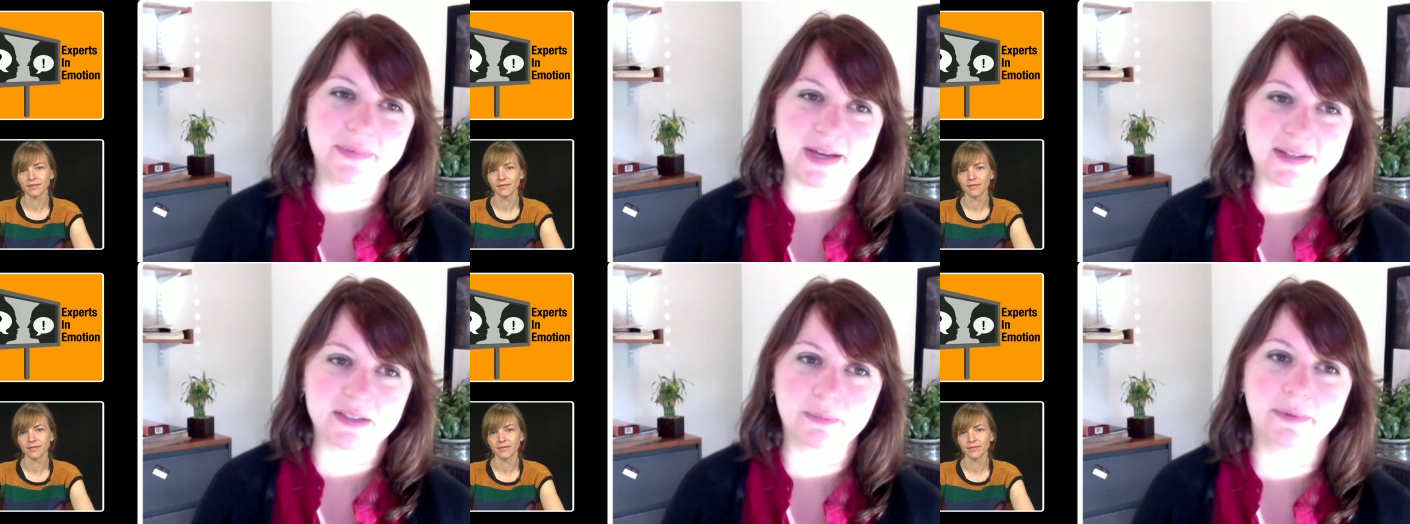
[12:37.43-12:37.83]

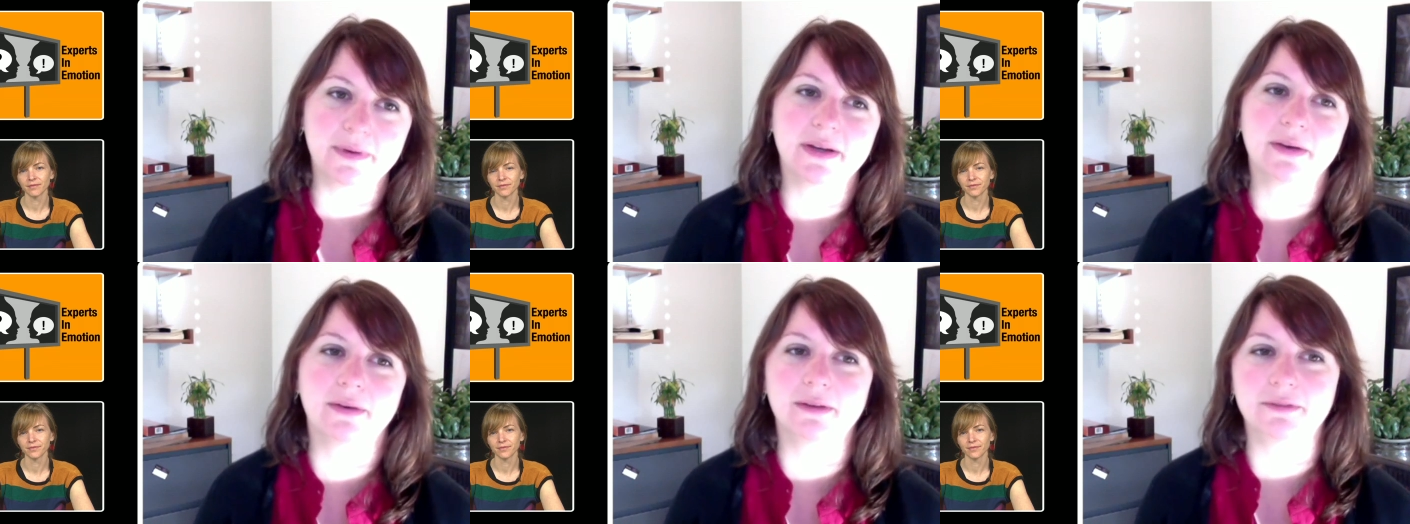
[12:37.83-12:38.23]

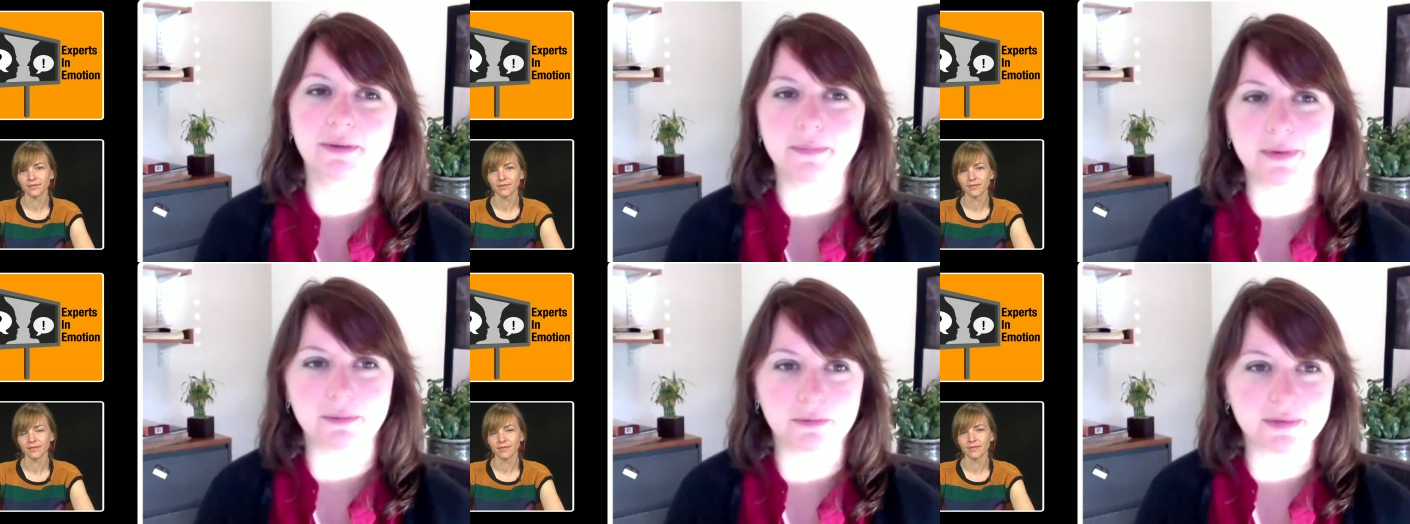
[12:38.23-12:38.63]
Speaker 1: textbook or
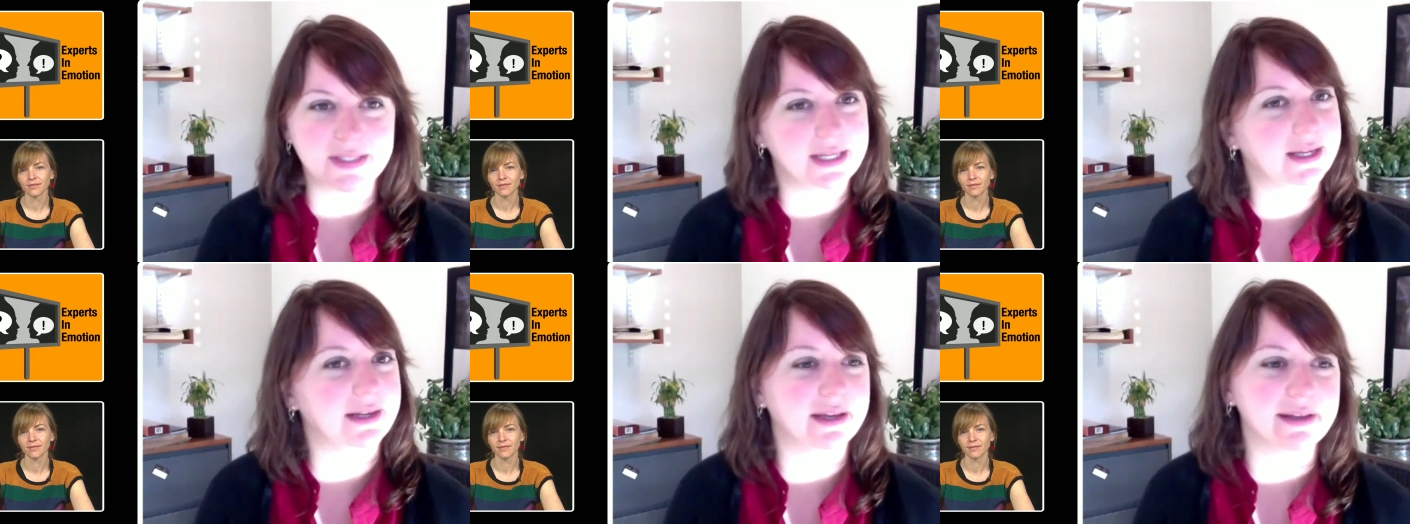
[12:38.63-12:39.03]
from
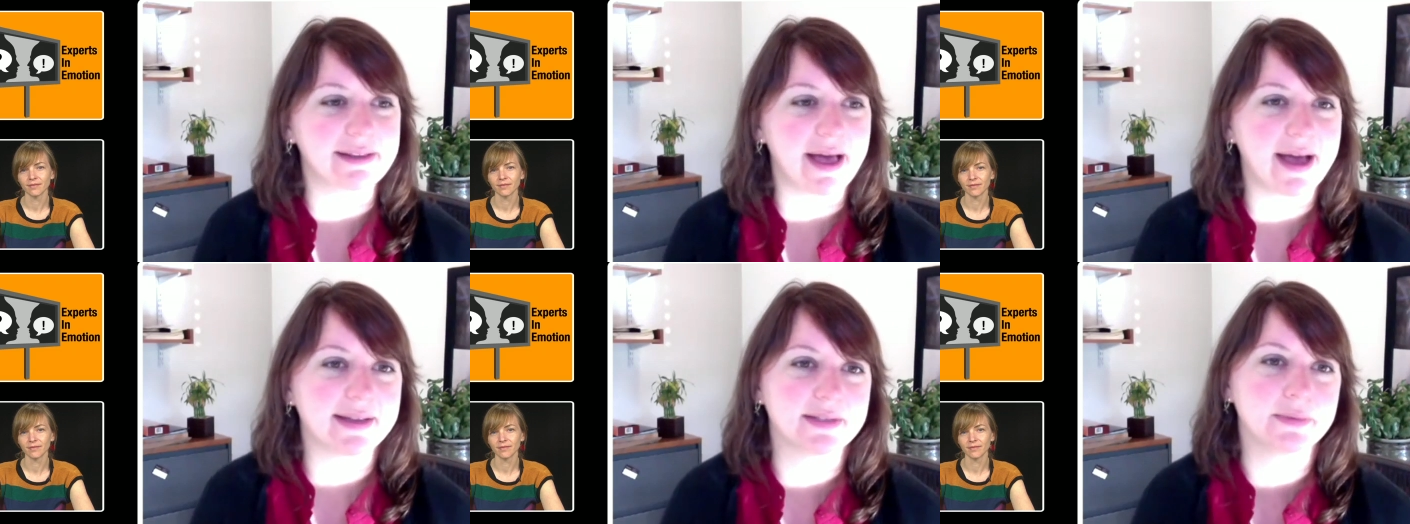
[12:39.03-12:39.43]
sitting in a
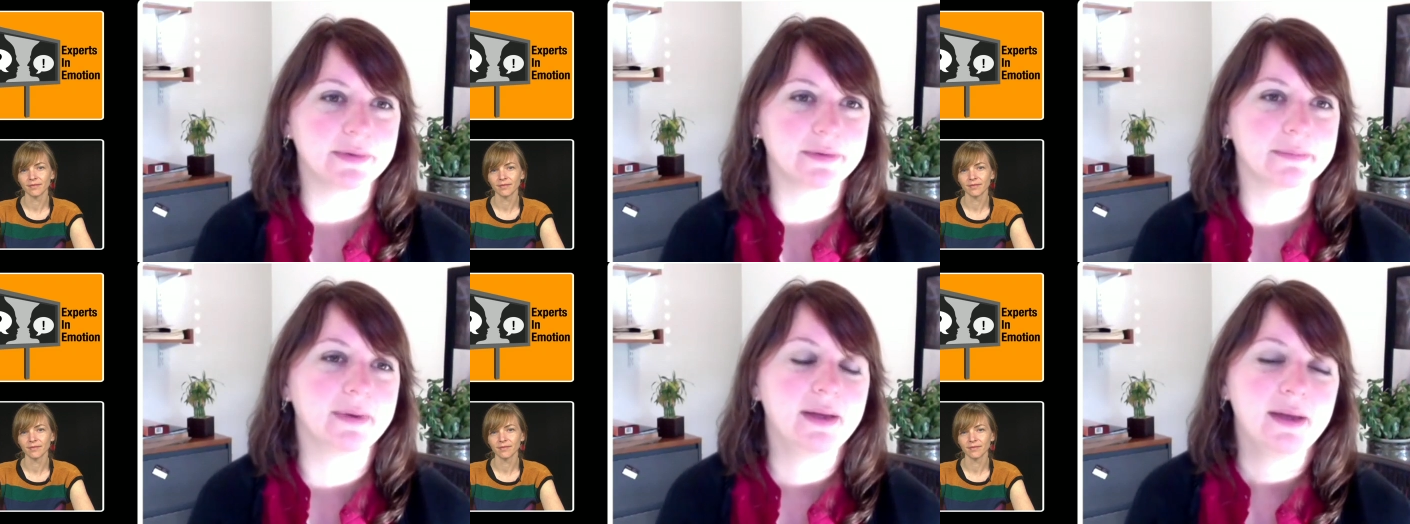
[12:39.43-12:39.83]

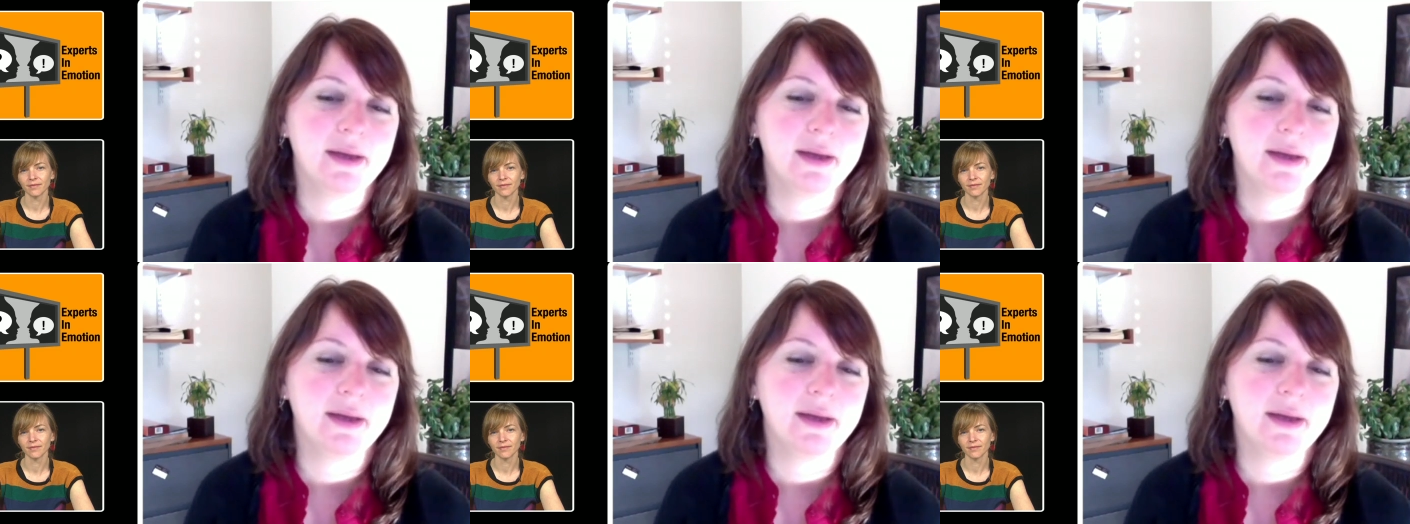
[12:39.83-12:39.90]
classroom.